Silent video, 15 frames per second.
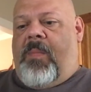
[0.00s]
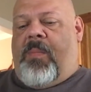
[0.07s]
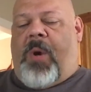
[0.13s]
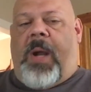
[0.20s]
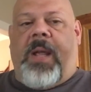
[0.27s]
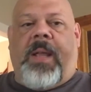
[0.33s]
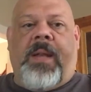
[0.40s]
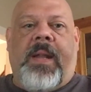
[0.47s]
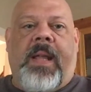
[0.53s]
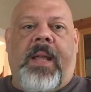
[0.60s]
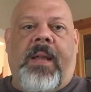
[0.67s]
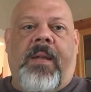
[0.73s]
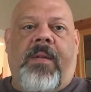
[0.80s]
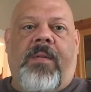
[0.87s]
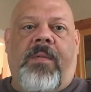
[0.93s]
break it
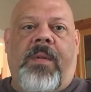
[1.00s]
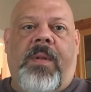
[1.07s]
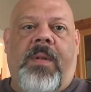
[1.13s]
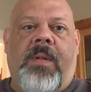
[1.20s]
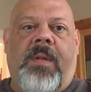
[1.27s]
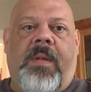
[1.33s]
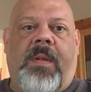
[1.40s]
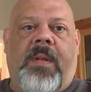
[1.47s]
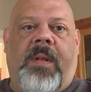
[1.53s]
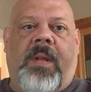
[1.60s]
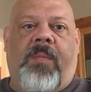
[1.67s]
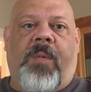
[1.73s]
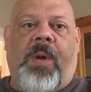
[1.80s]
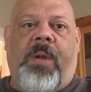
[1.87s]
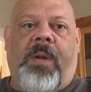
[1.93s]
down, and
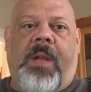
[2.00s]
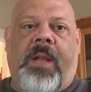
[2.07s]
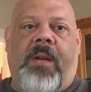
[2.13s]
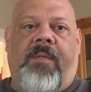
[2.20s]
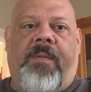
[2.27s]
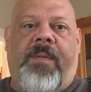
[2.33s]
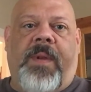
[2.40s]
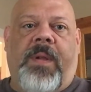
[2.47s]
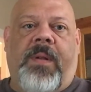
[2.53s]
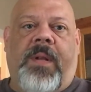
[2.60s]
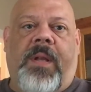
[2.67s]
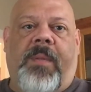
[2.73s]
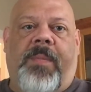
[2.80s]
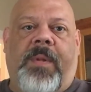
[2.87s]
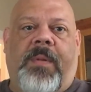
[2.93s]
then we're going to get it filled
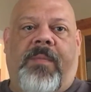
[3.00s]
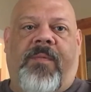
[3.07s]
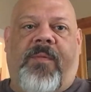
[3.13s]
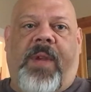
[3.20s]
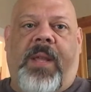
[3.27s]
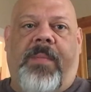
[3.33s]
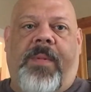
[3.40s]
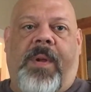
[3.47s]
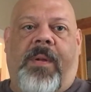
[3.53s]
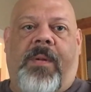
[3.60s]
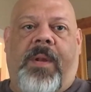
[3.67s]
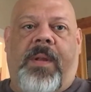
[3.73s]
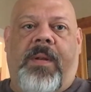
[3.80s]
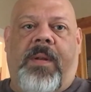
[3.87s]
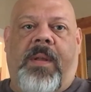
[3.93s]
up and vape on
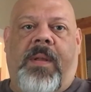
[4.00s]
it.